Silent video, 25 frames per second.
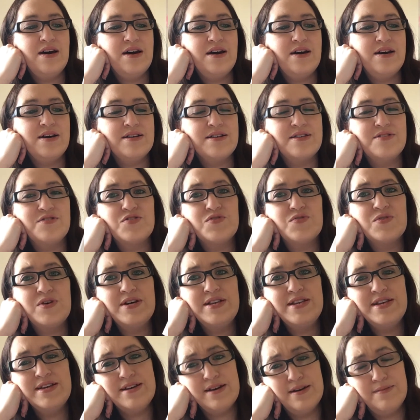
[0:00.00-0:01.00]
I tried
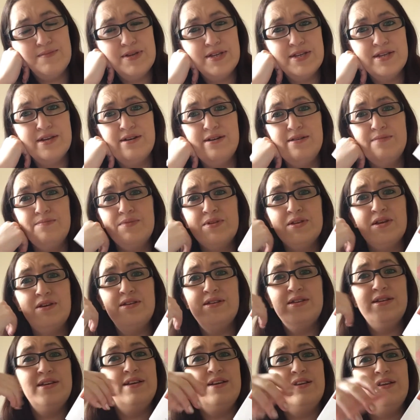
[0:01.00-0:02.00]
it a couple of times, I
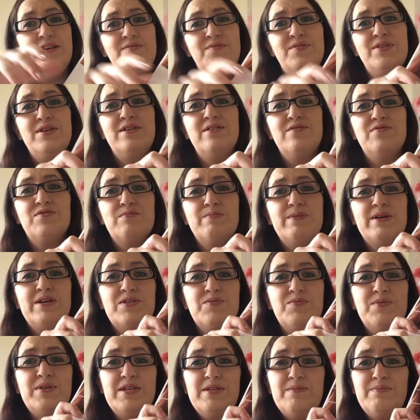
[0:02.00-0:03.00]
DNF'd it after about
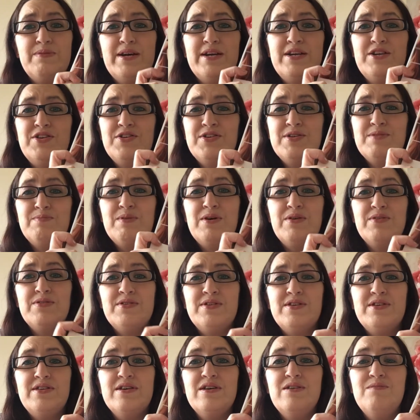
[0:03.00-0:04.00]
20 pages, but I was
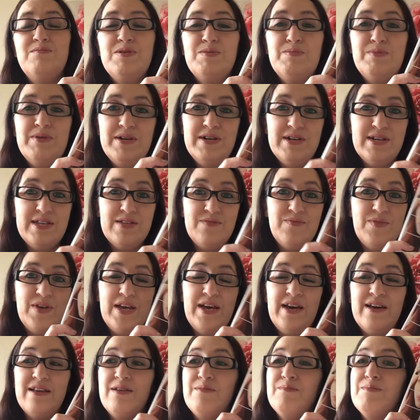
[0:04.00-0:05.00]
determined to persevere
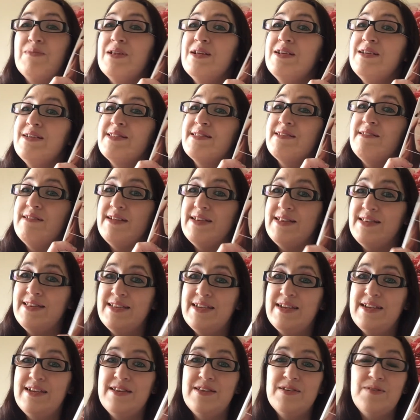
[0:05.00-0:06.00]
and I'm pleased that I
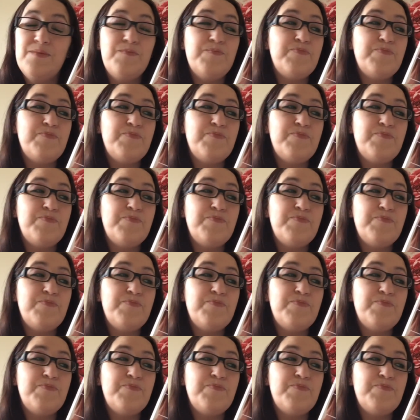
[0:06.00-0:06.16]
did.